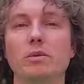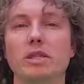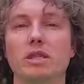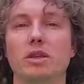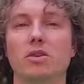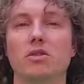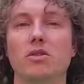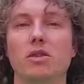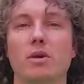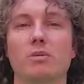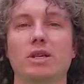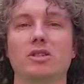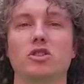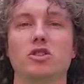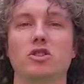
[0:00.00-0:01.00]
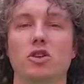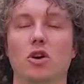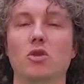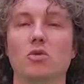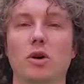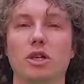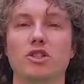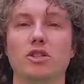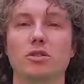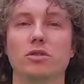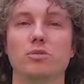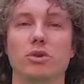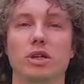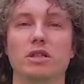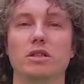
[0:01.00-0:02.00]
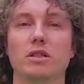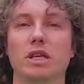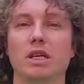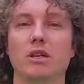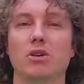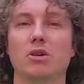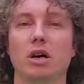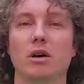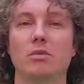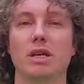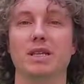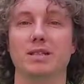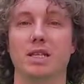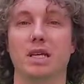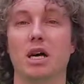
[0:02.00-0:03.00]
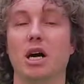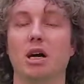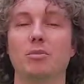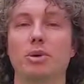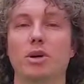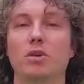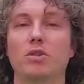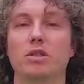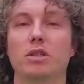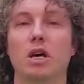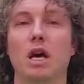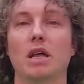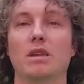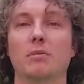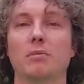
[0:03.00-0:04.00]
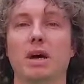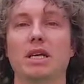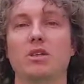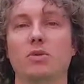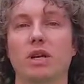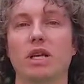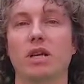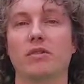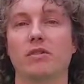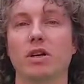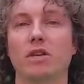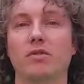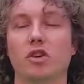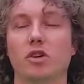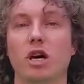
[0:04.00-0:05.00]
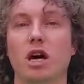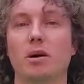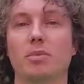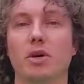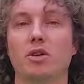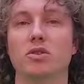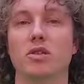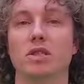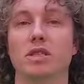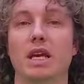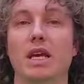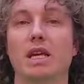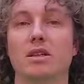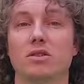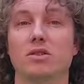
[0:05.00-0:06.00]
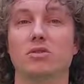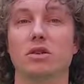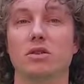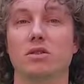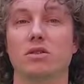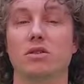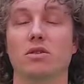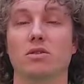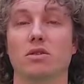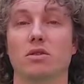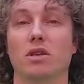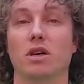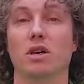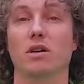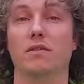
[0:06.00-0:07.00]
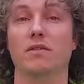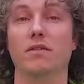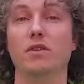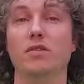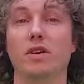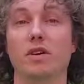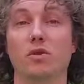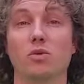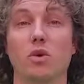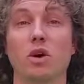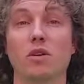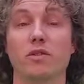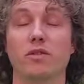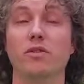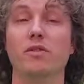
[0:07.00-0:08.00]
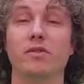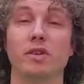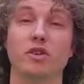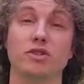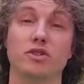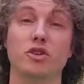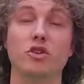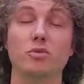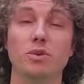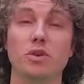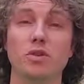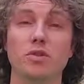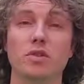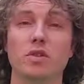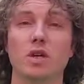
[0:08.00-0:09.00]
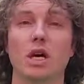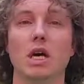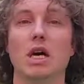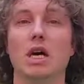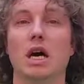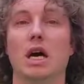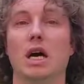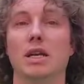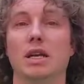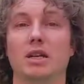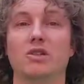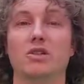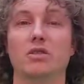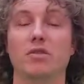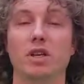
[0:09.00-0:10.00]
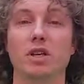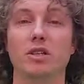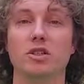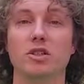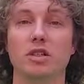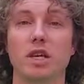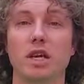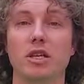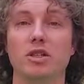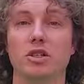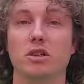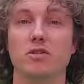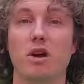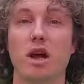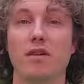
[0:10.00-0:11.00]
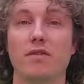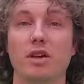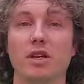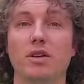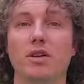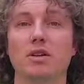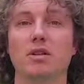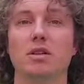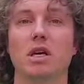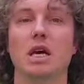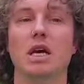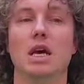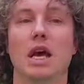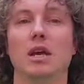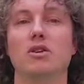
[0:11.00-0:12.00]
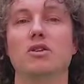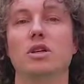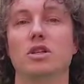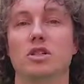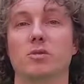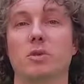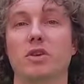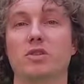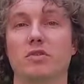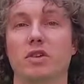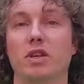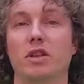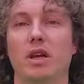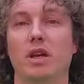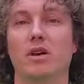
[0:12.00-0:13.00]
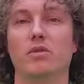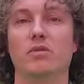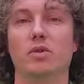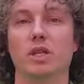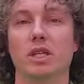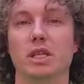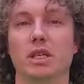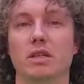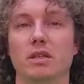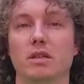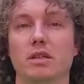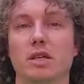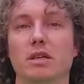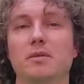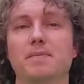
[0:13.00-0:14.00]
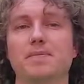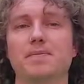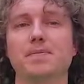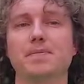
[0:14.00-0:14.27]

material that we don't want you to bring to the Ecohub is compost. The best way to get rid of your compost is take it to either the Food Vendor 1 or Food Vendor 2 booths next to the village stage and craft vendors, and you can dispose of it there really easily.